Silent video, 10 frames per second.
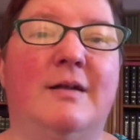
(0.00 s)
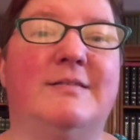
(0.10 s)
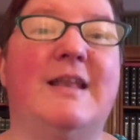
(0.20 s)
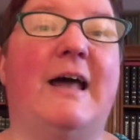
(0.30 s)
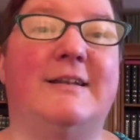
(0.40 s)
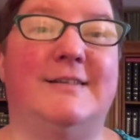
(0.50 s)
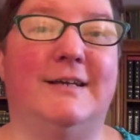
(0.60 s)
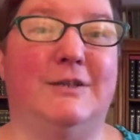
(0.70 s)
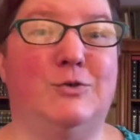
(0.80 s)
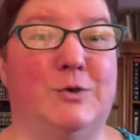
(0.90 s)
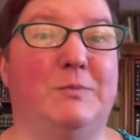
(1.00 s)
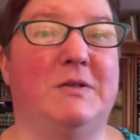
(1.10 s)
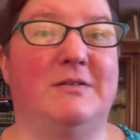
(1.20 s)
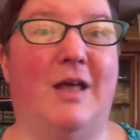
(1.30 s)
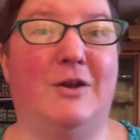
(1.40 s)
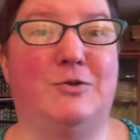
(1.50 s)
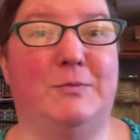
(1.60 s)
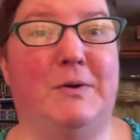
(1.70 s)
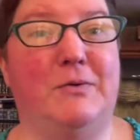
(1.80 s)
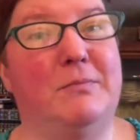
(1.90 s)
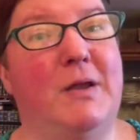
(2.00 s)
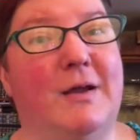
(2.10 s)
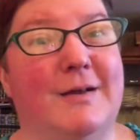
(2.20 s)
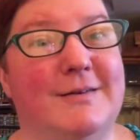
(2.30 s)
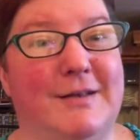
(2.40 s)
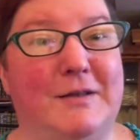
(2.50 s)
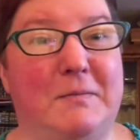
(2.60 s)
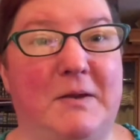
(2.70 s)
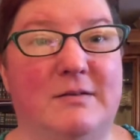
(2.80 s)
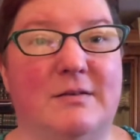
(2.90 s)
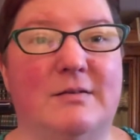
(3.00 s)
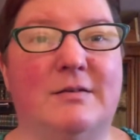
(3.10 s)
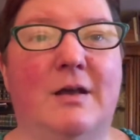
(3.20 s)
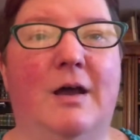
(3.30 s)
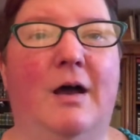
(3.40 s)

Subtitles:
not a daily trip. It's not a trip I would make on a daily basis.